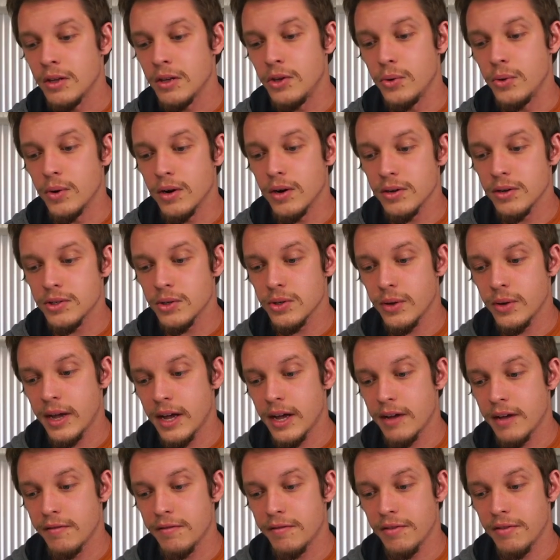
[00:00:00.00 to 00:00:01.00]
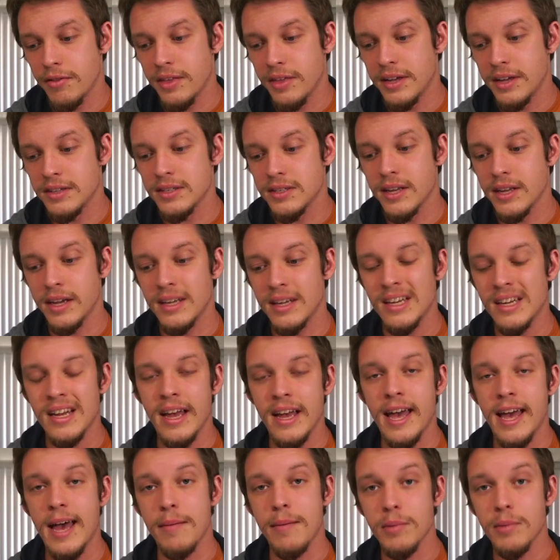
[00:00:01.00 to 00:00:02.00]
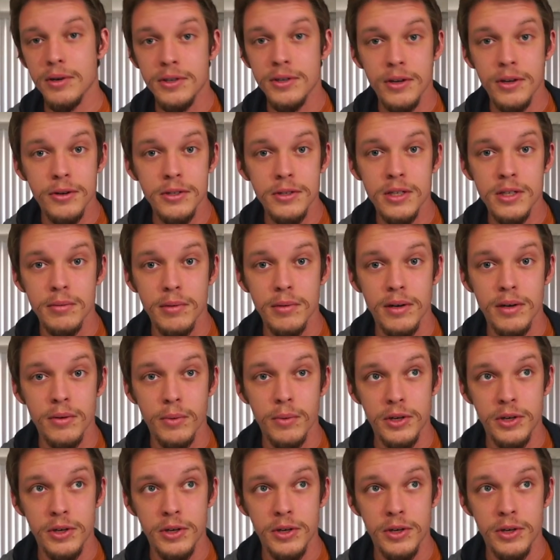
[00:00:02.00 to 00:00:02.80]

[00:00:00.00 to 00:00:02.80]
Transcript: You also have things like hammered dulcimer,